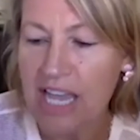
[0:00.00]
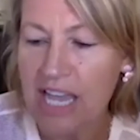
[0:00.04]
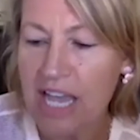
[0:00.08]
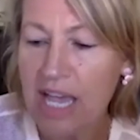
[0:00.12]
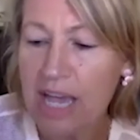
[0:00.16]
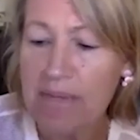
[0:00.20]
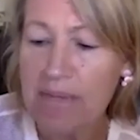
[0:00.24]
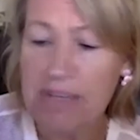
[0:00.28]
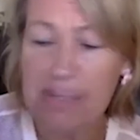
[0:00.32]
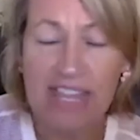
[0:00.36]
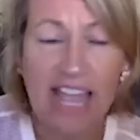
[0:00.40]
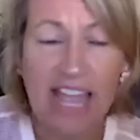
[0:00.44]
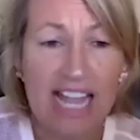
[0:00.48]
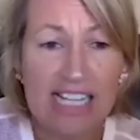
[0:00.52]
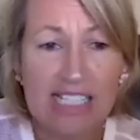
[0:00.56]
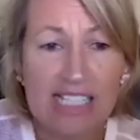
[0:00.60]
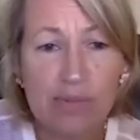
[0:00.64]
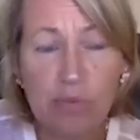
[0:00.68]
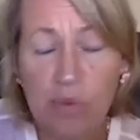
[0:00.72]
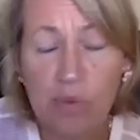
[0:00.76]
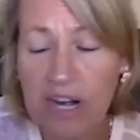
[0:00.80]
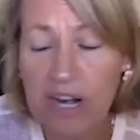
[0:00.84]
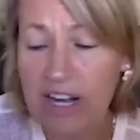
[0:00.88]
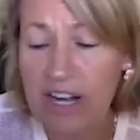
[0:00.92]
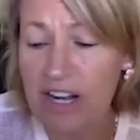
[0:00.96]
but that's
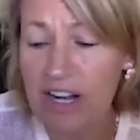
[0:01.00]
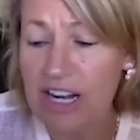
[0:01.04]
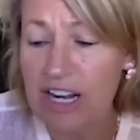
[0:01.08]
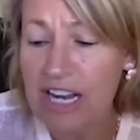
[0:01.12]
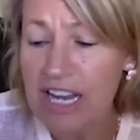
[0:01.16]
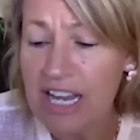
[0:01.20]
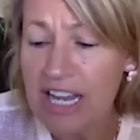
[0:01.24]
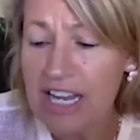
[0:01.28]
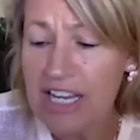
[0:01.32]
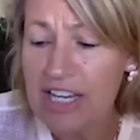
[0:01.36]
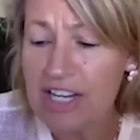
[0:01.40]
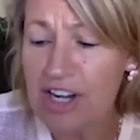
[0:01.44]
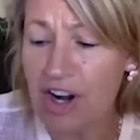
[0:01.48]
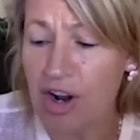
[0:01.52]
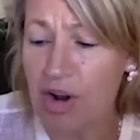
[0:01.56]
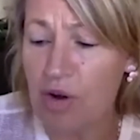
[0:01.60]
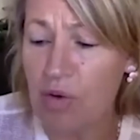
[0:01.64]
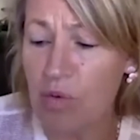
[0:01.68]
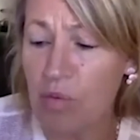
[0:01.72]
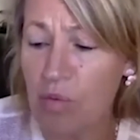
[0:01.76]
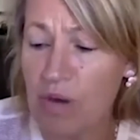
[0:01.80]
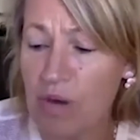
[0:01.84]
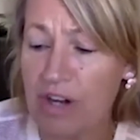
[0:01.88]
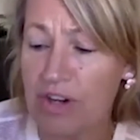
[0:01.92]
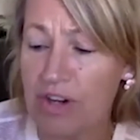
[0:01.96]
where,
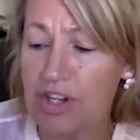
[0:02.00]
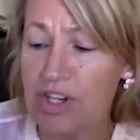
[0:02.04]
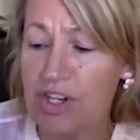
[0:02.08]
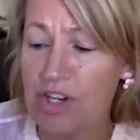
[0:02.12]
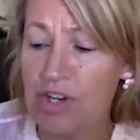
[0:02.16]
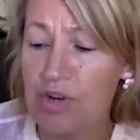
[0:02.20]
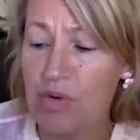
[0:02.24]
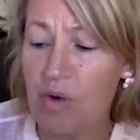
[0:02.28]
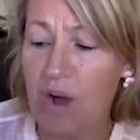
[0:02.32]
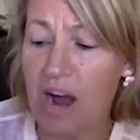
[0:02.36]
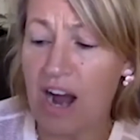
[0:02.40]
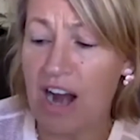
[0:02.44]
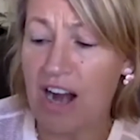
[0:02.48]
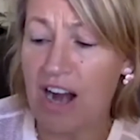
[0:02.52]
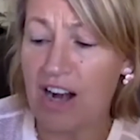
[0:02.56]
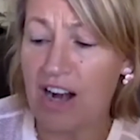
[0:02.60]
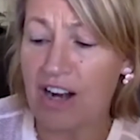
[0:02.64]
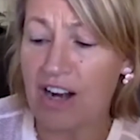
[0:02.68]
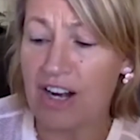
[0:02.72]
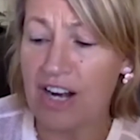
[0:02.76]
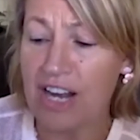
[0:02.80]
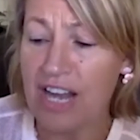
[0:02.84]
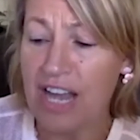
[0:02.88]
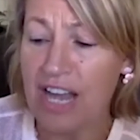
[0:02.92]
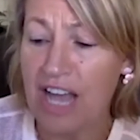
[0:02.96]
where you
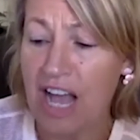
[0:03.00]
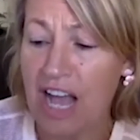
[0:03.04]
are